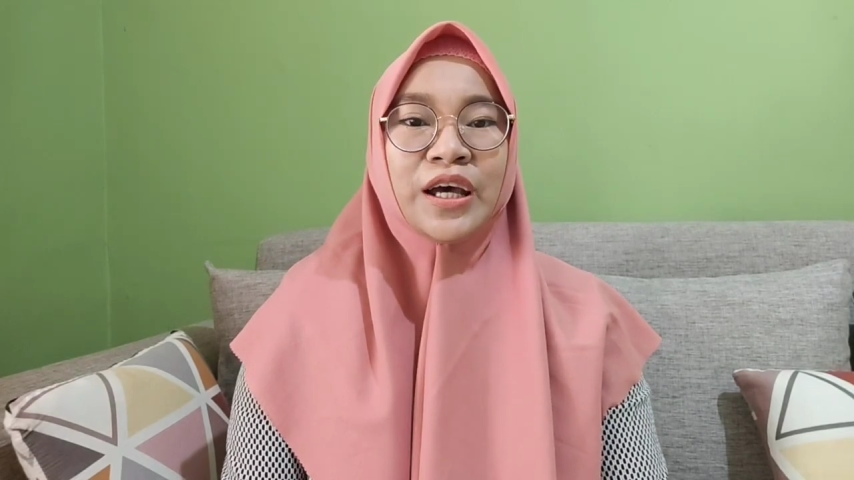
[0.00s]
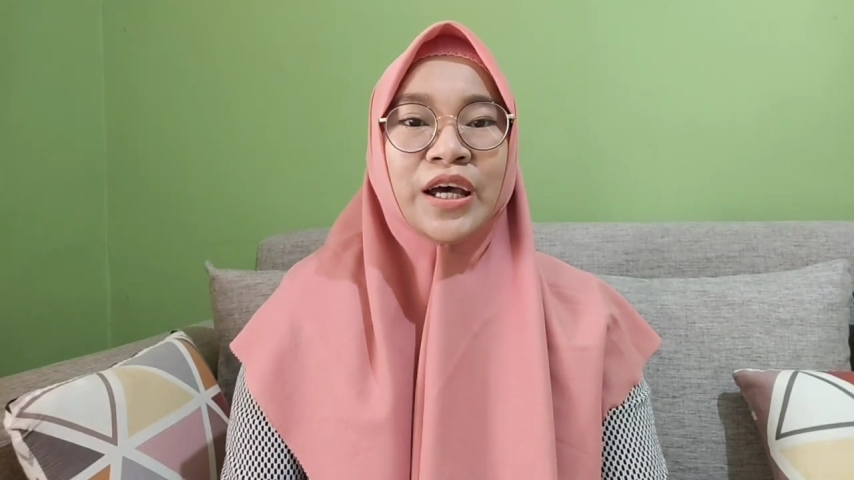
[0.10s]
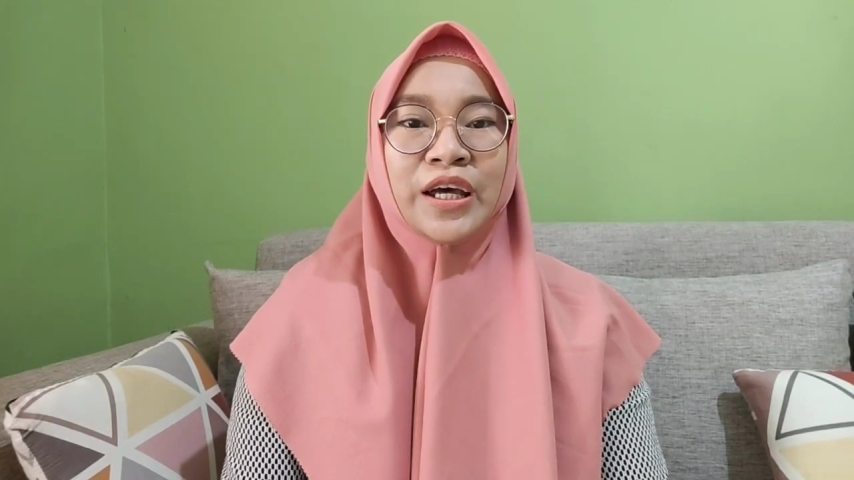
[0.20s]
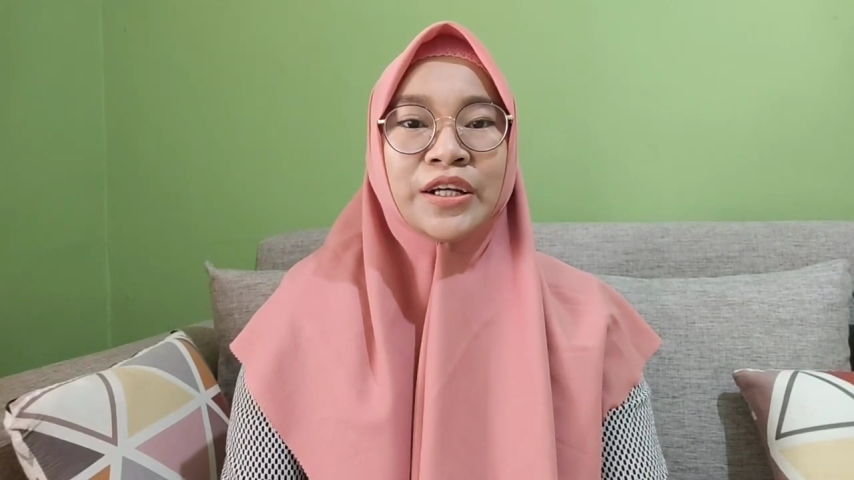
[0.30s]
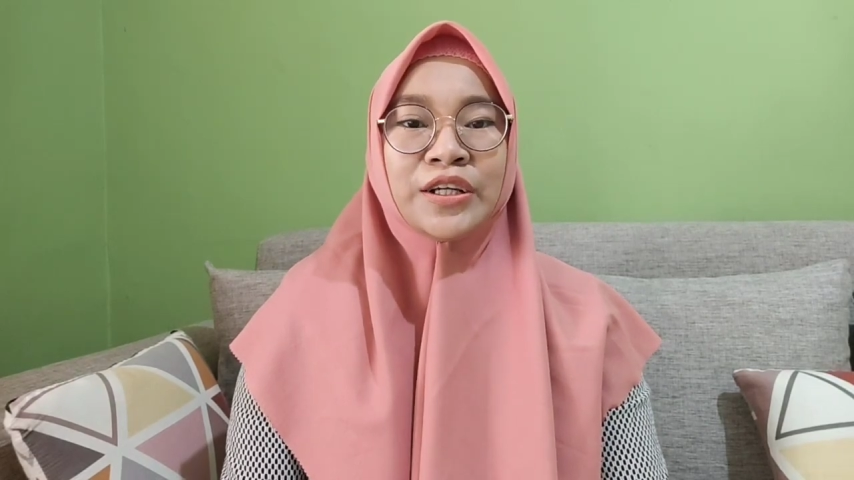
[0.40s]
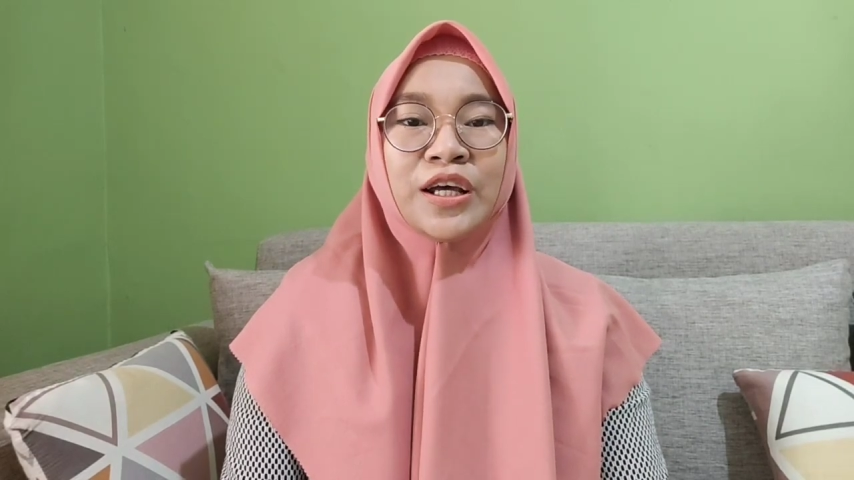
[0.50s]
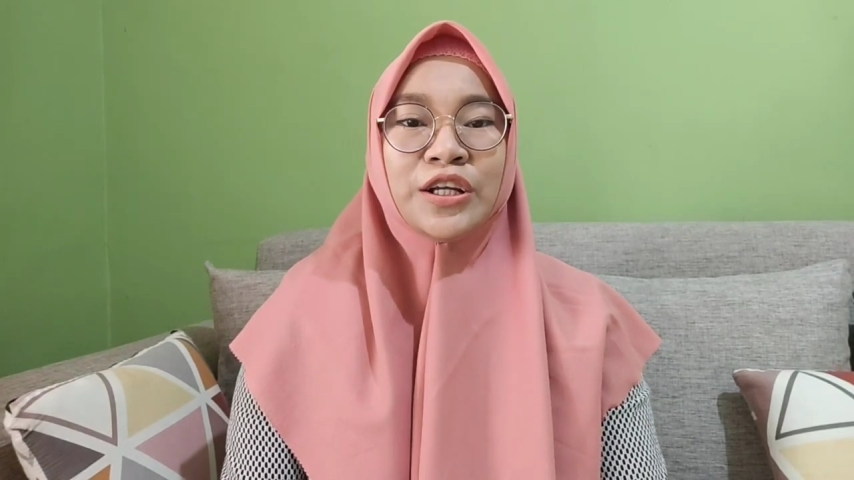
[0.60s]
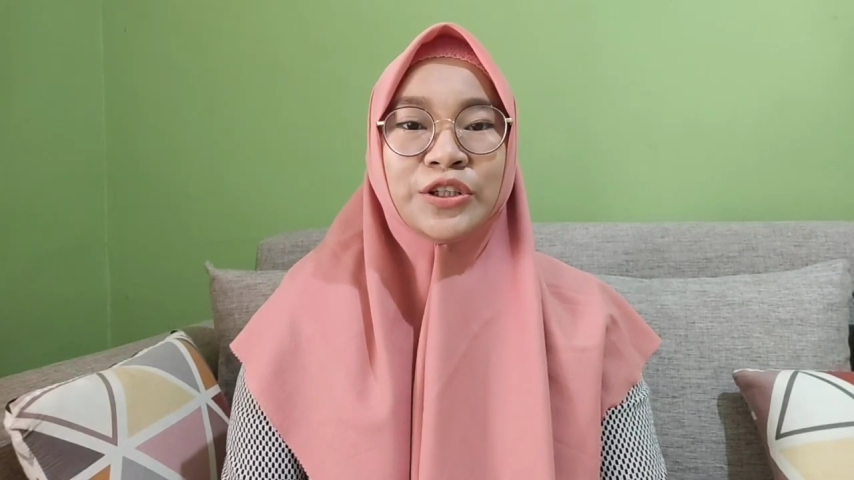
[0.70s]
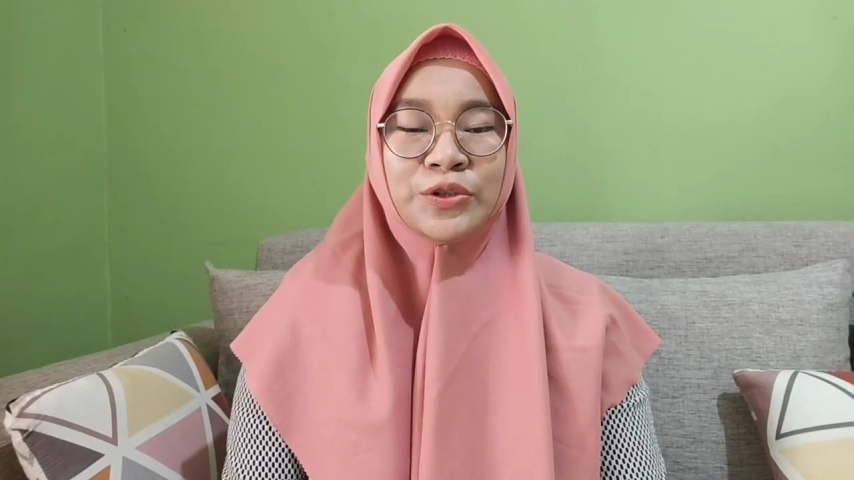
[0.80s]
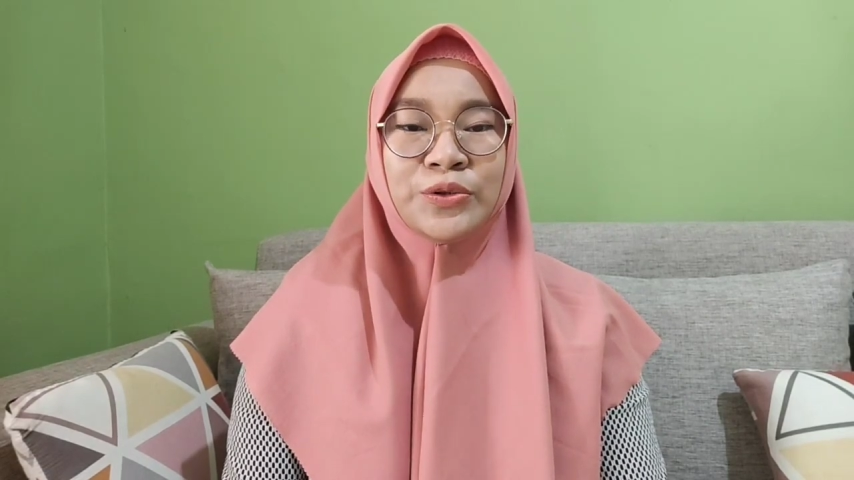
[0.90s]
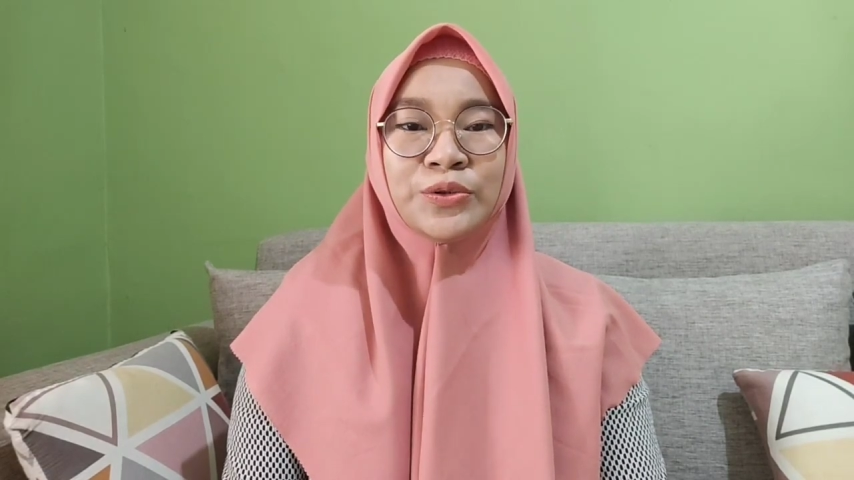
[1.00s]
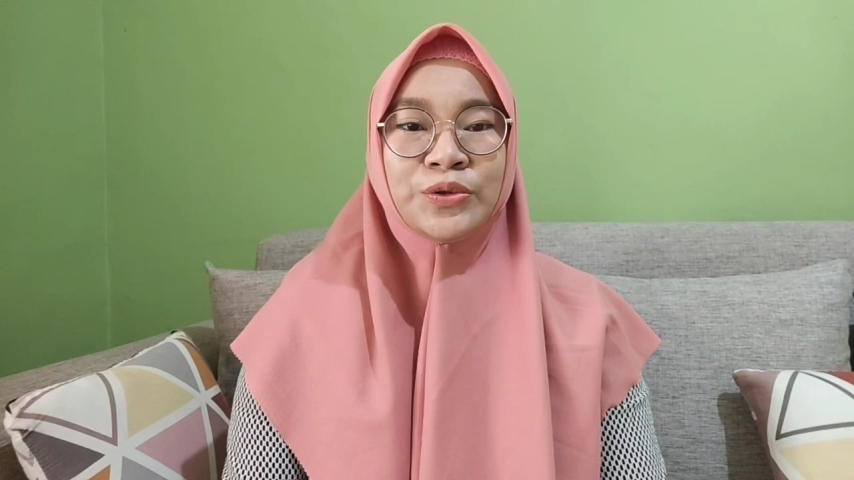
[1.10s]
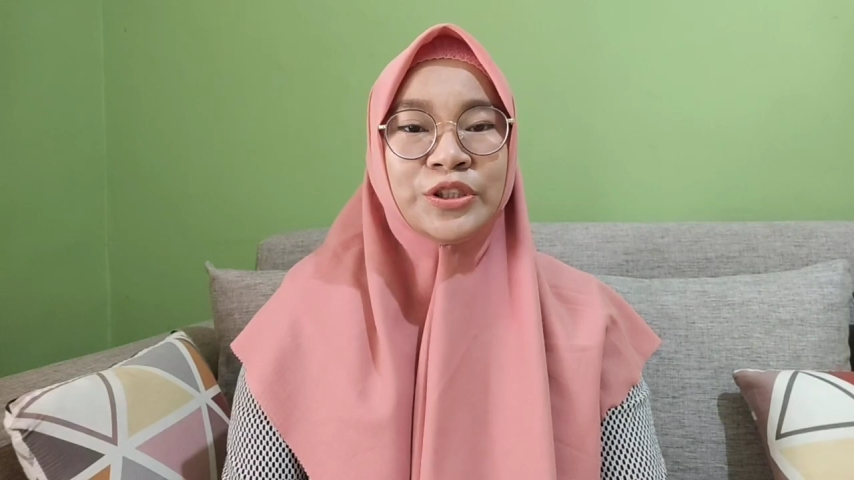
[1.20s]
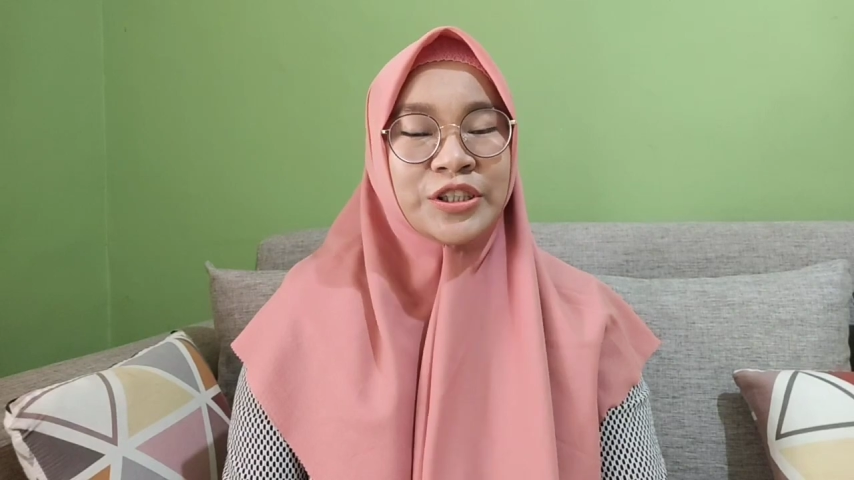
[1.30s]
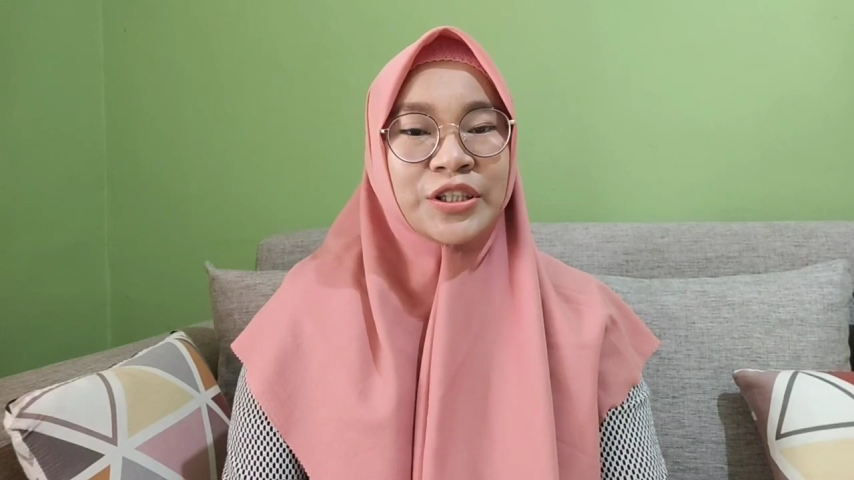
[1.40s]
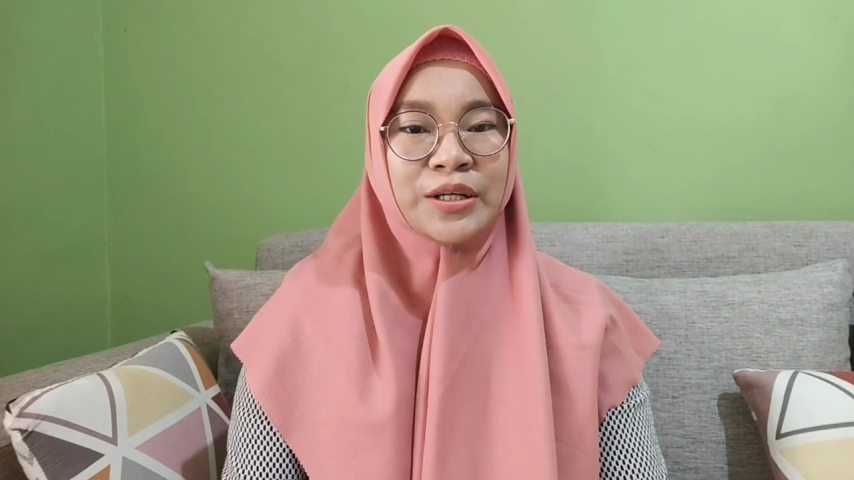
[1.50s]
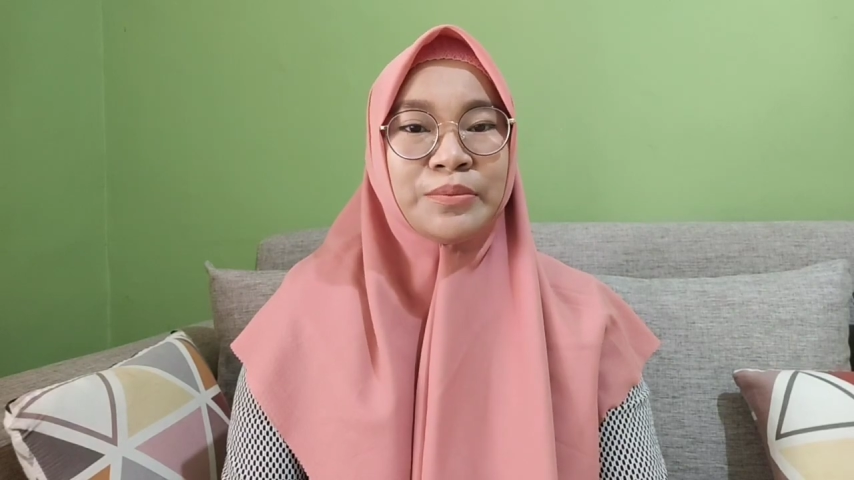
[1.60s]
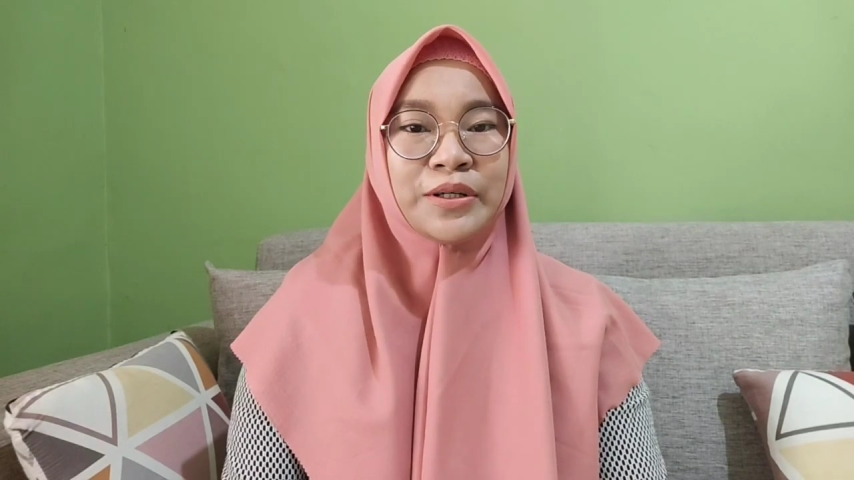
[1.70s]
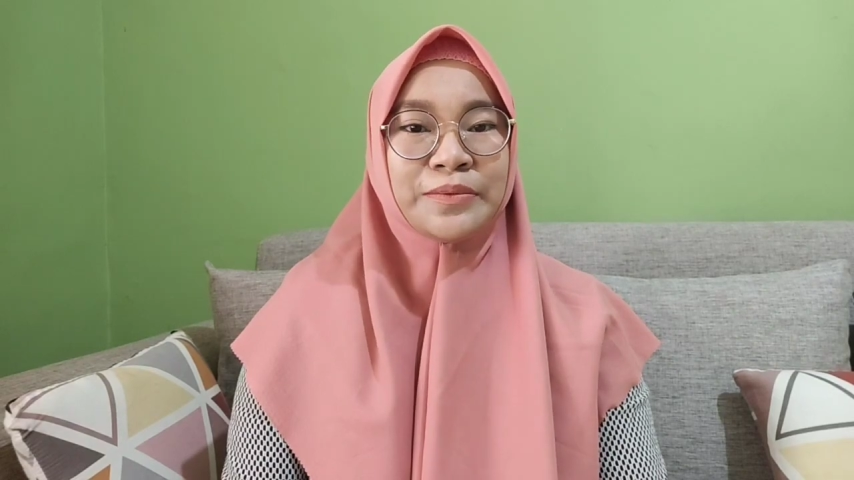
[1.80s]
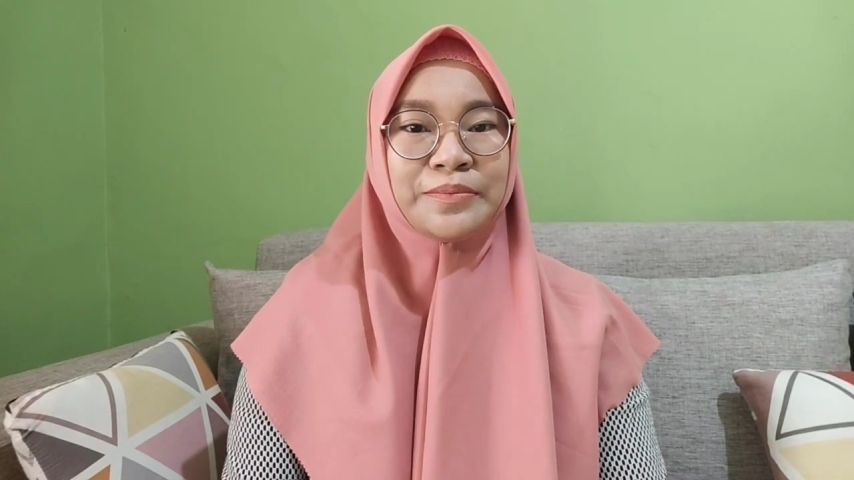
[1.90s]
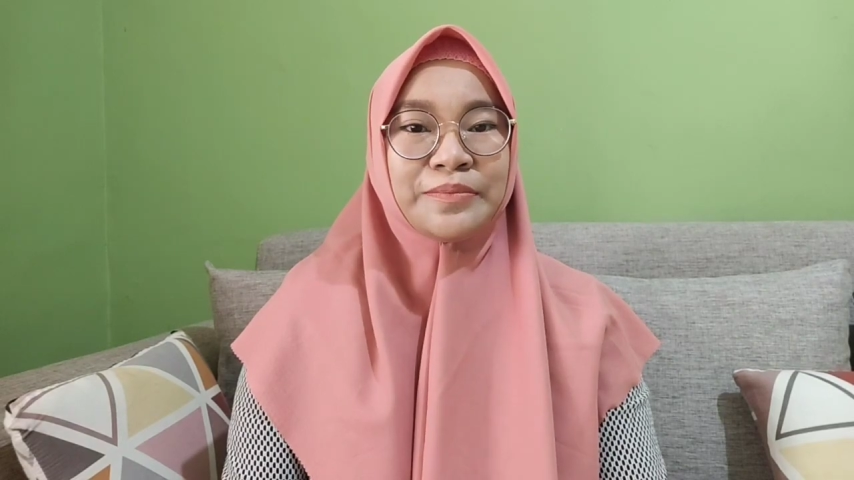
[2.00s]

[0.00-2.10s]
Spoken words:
and do the assignment.